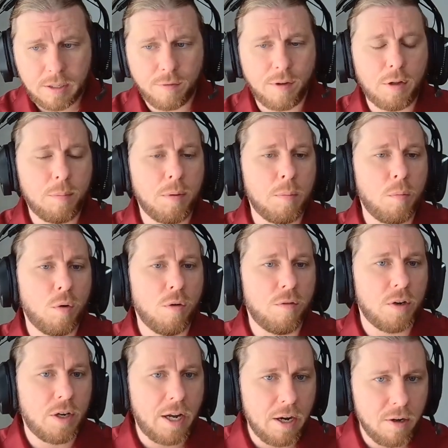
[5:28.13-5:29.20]
developing more of
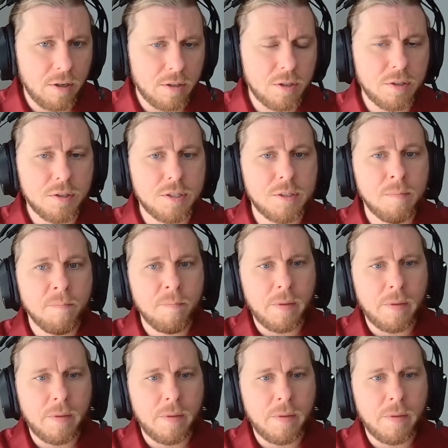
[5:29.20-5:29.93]
her characters.